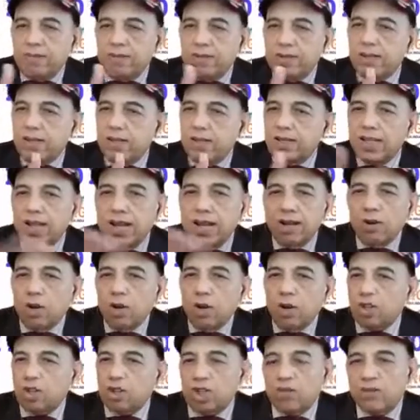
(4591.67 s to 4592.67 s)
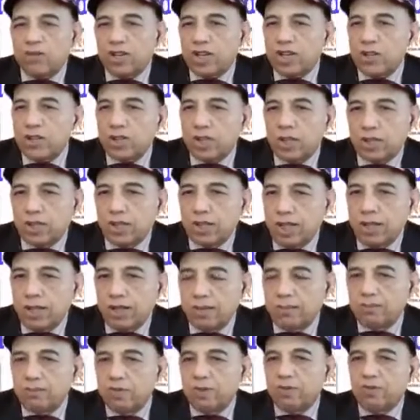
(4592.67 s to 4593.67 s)
there are lots of rush on
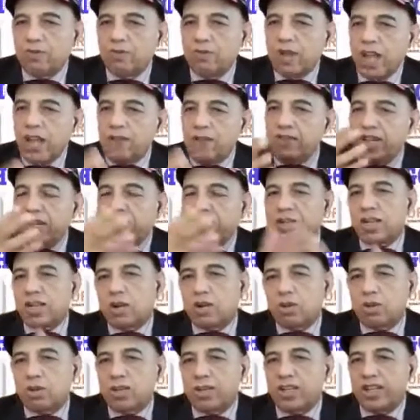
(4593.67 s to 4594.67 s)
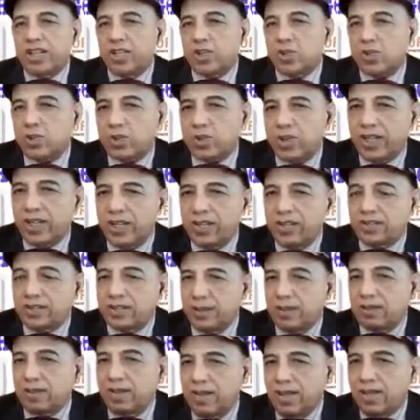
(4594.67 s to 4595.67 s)
the heavy crowd on restaurants,
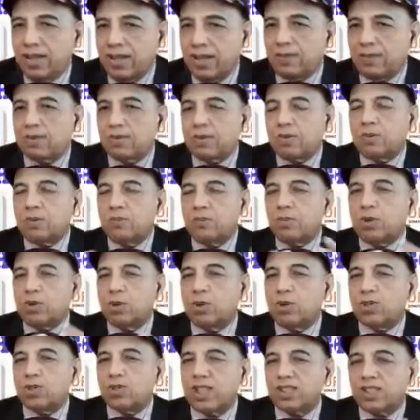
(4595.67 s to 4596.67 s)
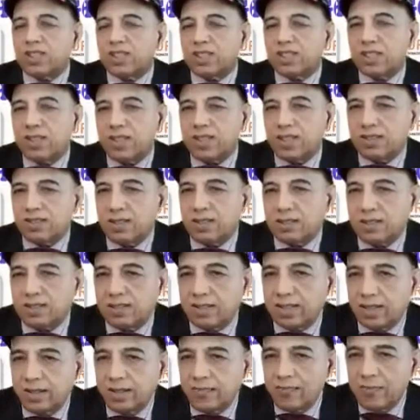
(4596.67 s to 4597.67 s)
airport, etc.,
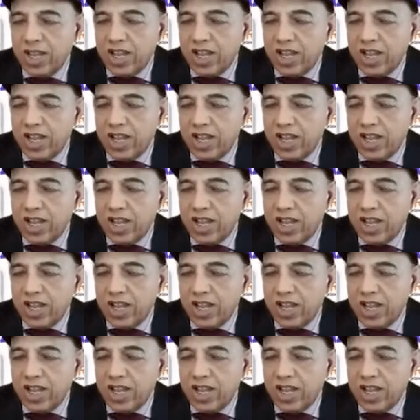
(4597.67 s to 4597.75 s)
etc.